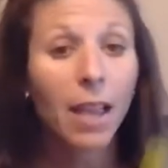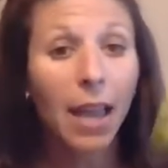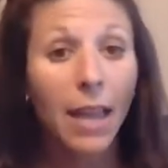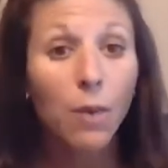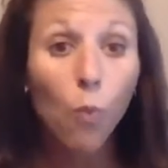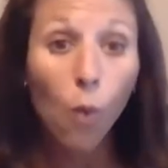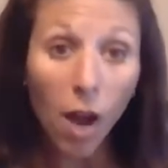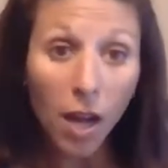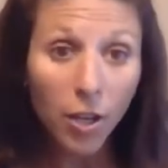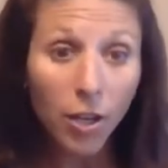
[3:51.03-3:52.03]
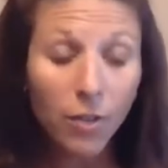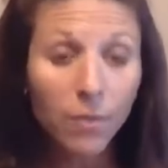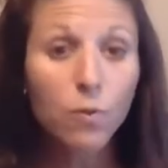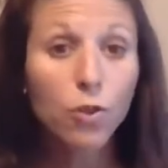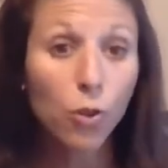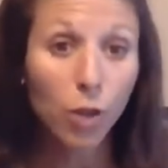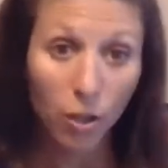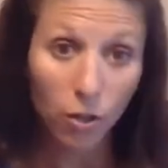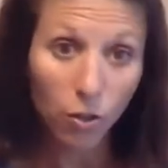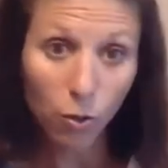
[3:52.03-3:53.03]
and water so you
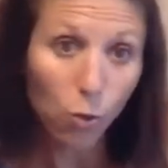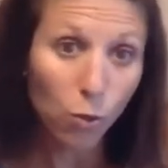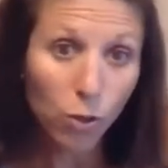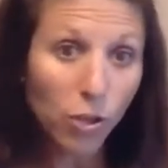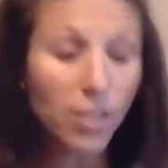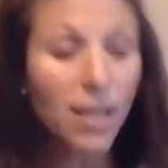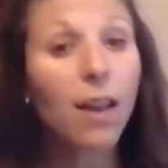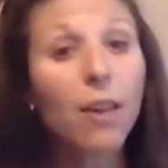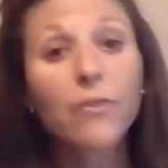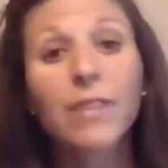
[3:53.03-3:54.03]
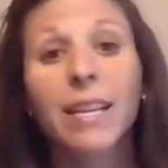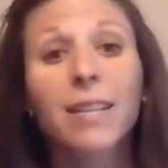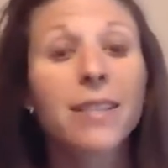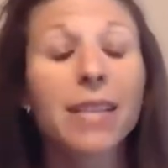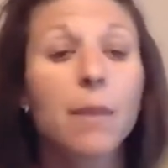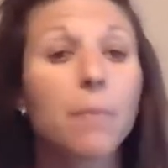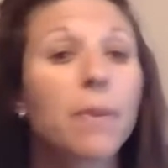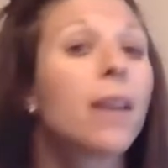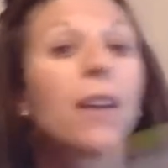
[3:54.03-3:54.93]
can cool yourself, take a sip,